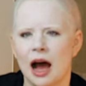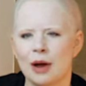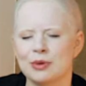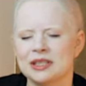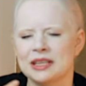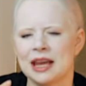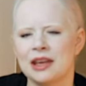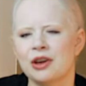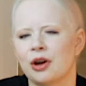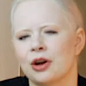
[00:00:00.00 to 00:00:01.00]
I was
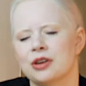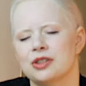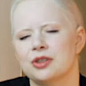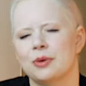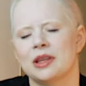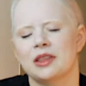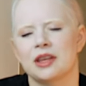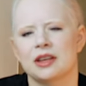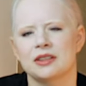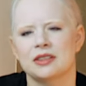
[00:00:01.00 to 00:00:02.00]
getting hurt doing
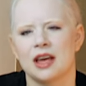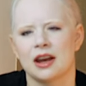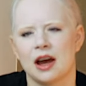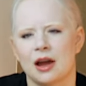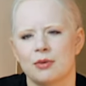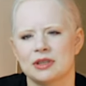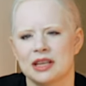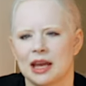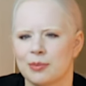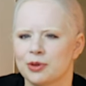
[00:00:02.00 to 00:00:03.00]
things that I was
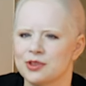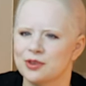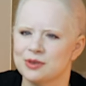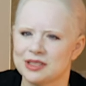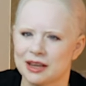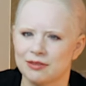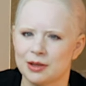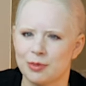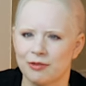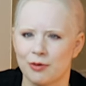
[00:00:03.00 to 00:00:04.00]
able to do
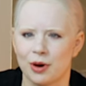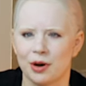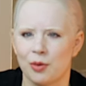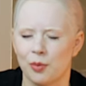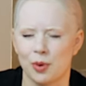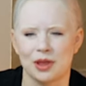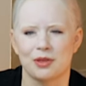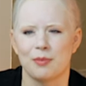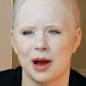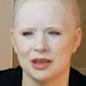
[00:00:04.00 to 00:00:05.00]
safely before
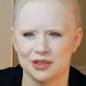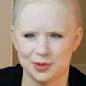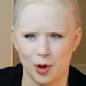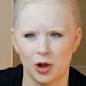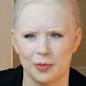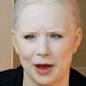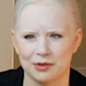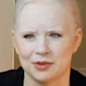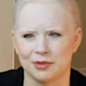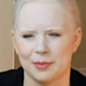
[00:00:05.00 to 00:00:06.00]
with my small
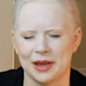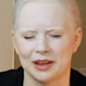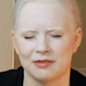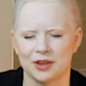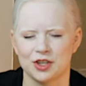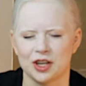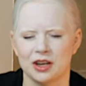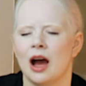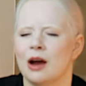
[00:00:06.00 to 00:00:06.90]
amount of remaining vision.